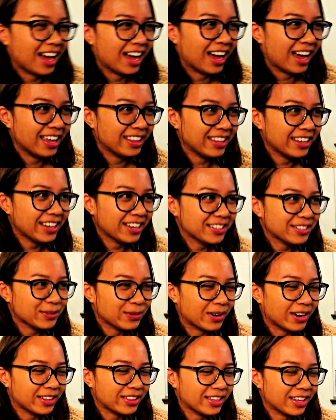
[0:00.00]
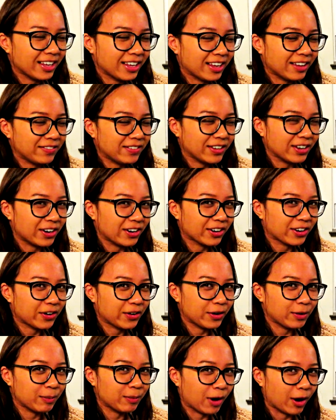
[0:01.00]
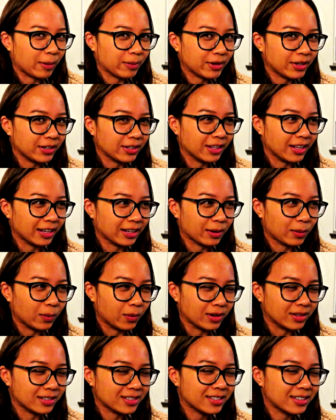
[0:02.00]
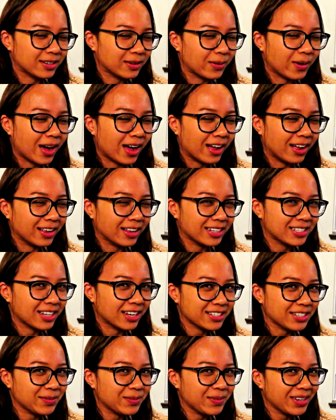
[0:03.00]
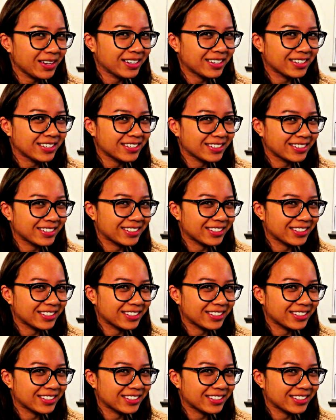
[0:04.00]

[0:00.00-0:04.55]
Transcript: I think it's worth it if you go to Korean barbecue like once in a while. It's not something